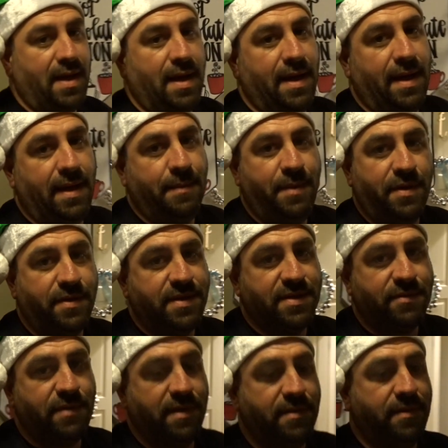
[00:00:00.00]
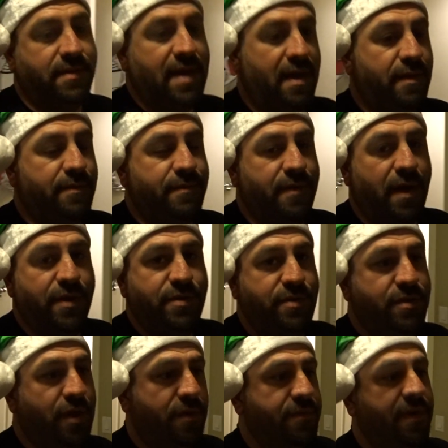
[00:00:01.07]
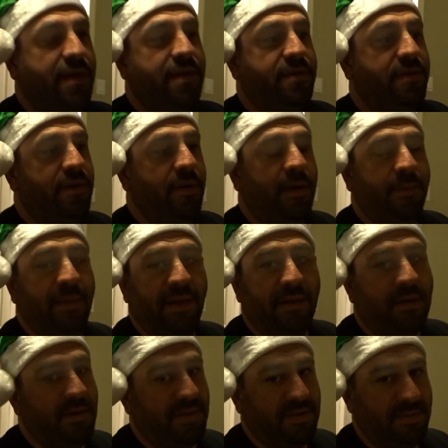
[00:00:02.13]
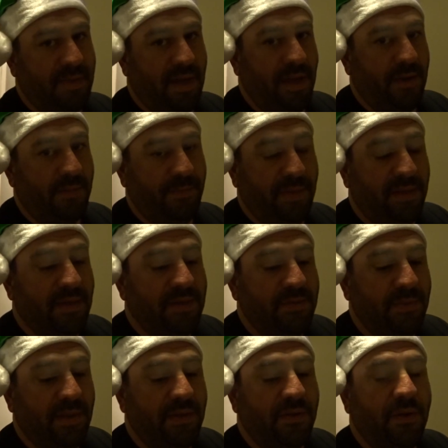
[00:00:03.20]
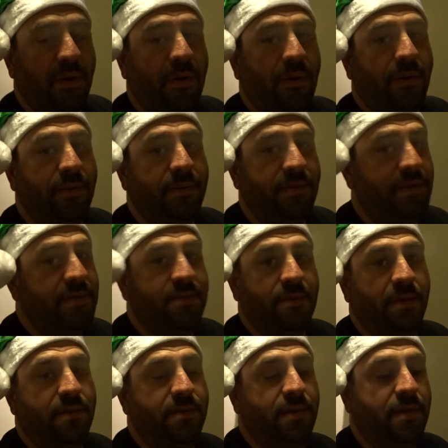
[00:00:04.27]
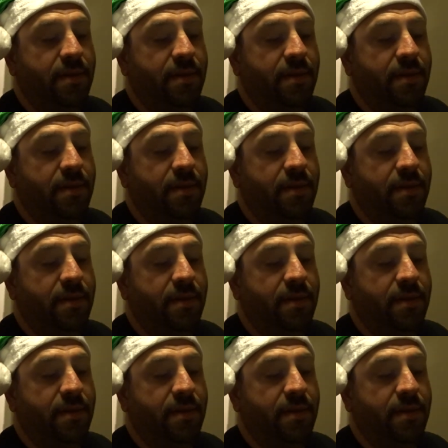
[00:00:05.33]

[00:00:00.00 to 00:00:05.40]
am your disgruntled elf. Don't forget to go out and make a heart smile, because we could all use one.